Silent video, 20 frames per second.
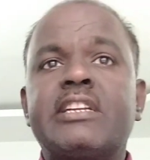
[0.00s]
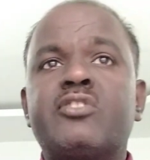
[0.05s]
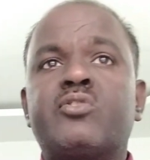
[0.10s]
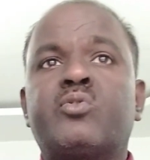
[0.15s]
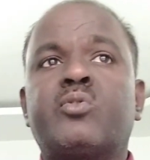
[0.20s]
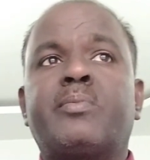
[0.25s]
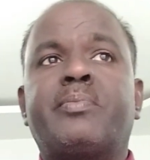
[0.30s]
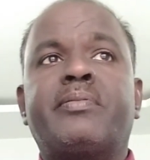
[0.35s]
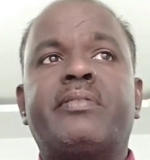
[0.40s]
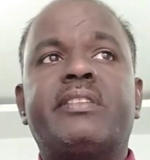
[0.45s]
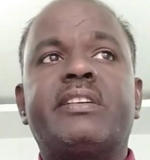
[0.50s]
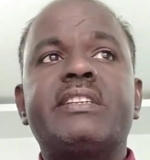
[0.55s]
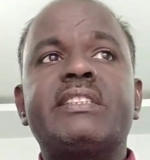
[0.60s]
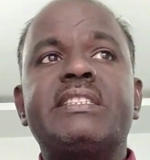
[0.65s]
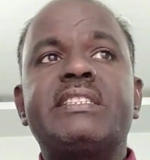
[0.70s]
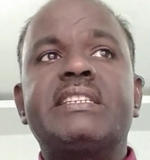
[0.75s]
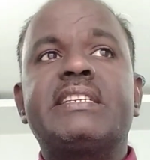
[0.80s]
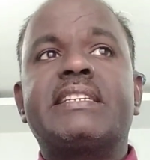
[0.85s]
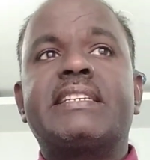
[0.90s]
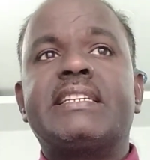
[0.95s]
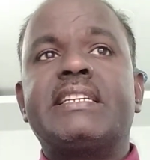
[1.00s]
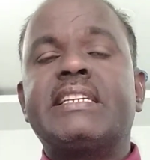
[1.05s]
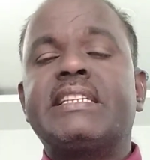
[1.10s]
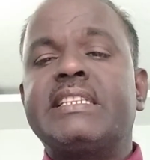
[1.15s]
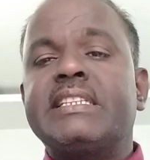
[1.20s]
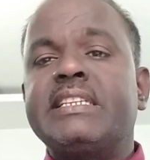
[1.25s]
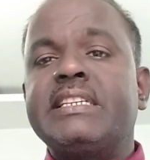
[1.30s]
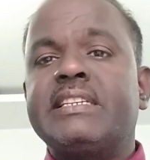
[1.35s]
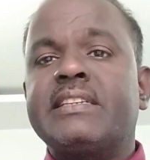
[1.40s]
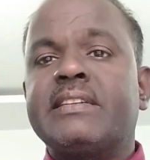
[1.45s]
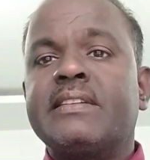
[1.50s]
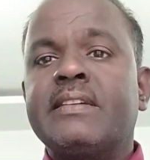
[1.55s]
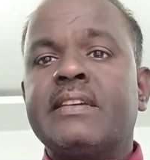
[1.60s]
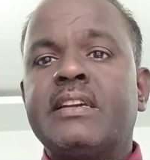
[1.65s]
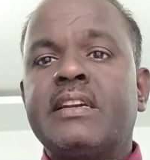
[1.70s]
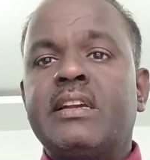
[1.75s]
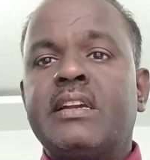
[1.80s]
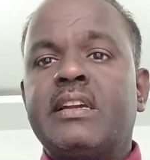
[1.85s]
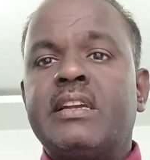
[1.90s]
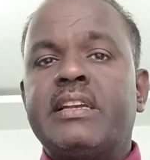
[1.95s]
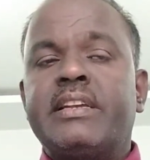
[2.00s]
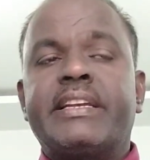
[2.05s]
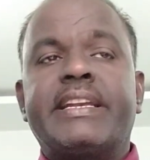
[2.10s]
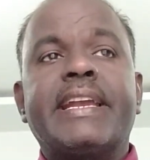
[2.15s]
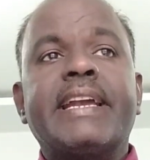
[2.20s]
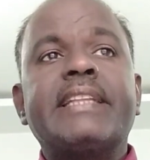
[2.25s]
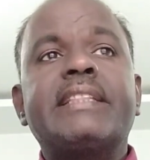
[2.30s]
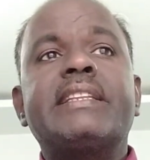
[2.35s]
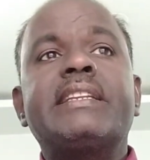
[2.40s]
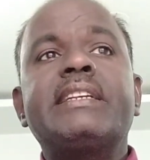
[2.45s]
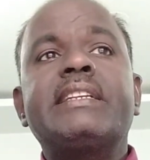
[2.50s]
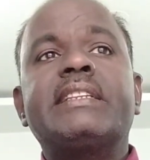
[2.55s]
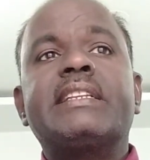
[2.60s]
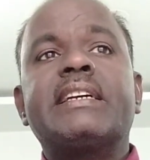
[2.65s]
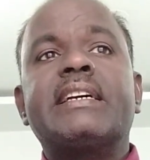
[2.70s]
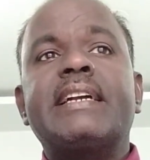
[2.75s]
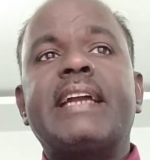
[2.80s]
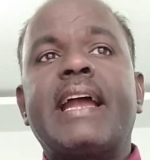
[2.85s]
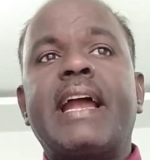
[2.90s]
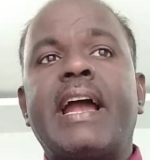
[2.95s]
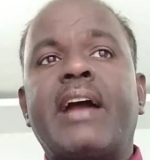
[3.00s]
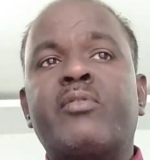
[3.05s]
So first, gathering the